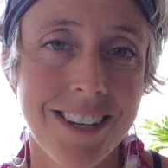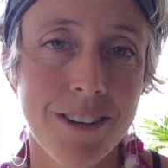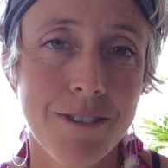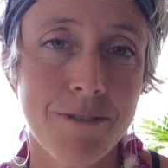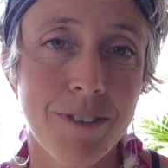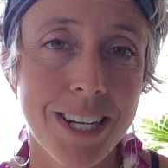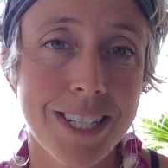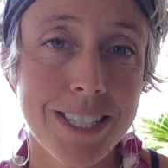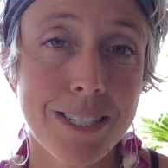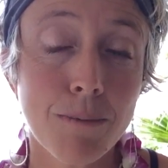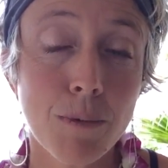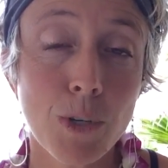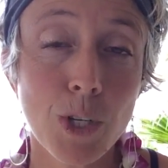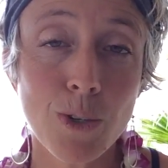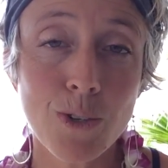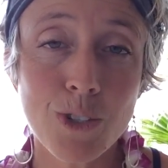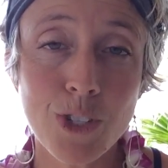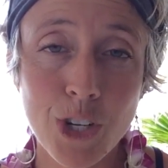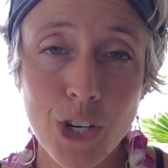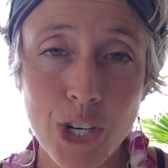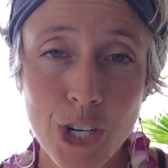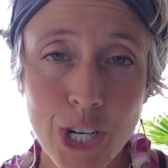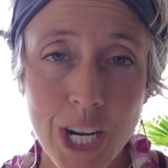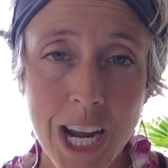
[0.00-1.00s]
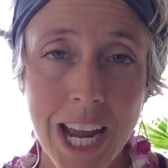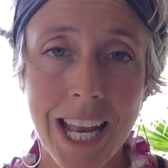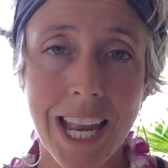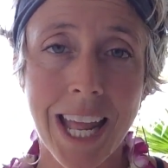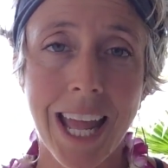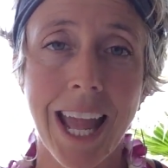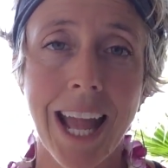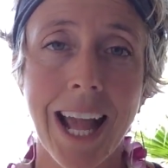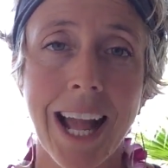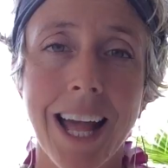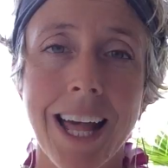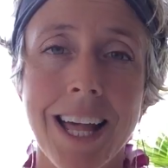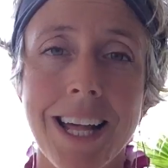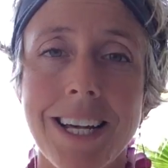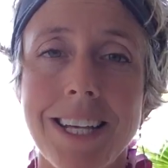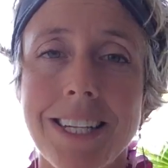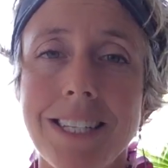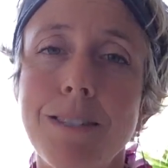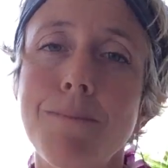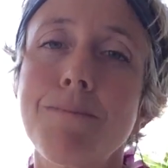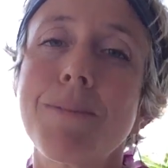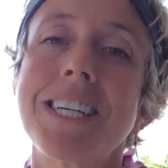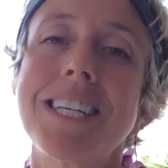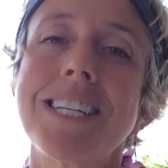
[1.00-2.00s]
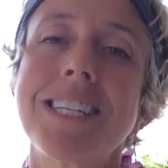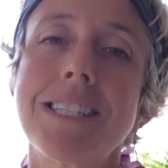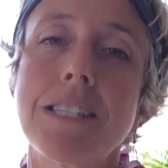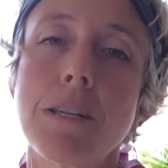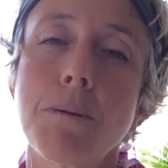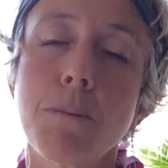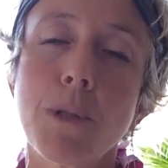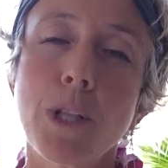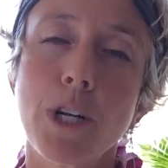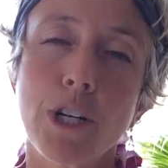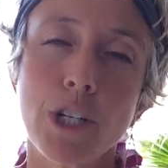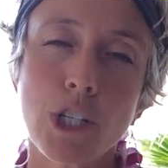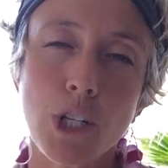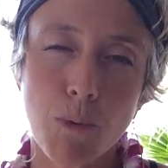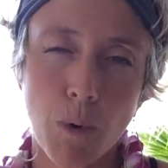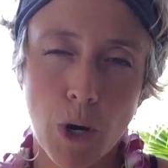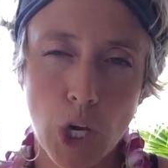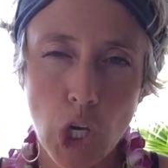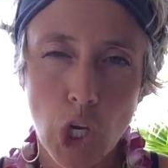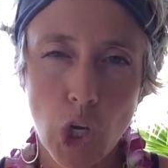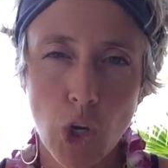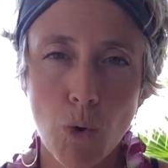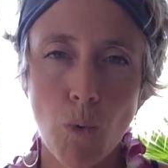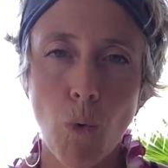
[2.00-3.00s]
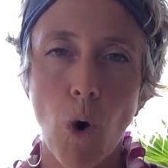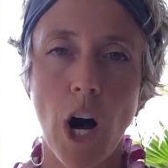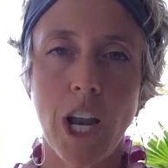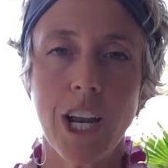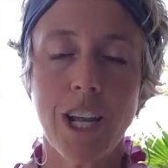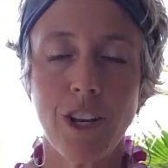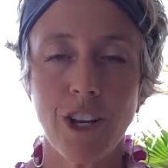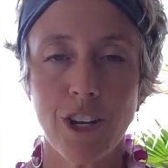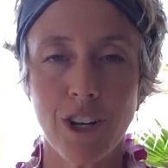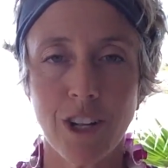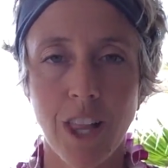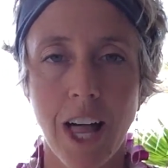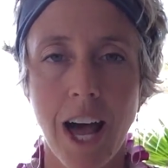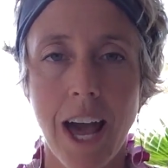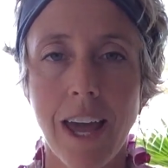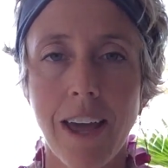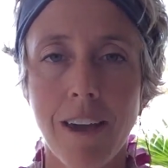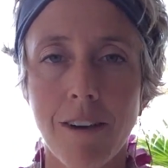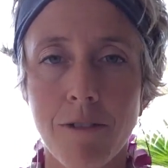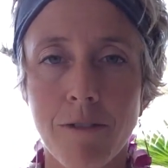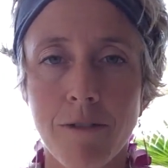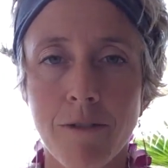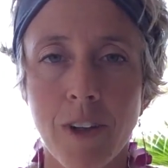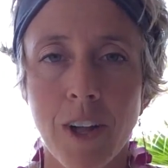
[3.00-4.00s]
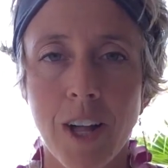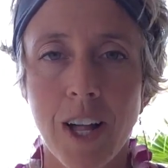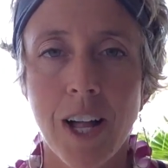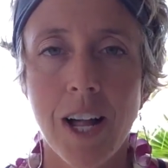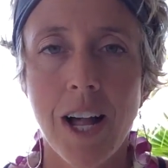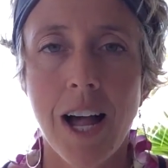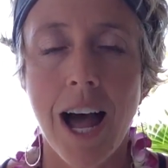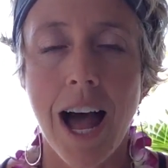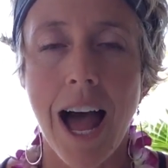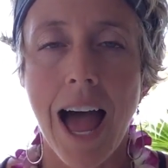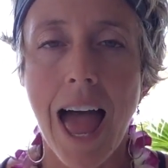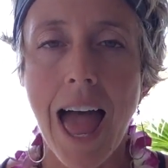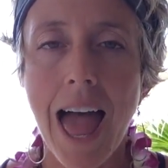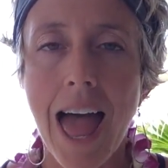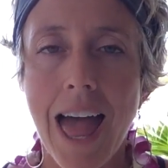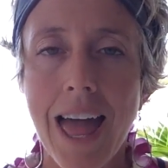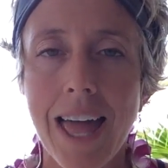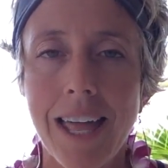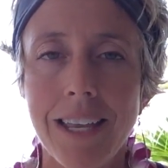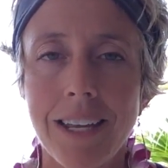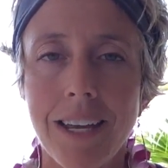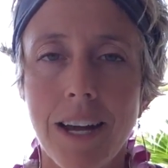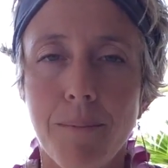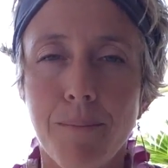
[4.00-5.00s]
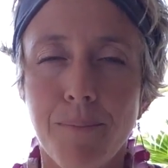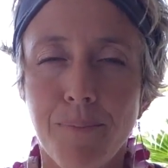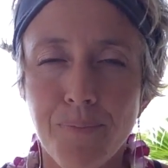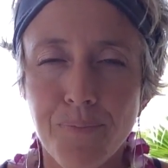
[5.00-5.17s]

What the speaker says: find someone who's creating something similar to what you want in your life, and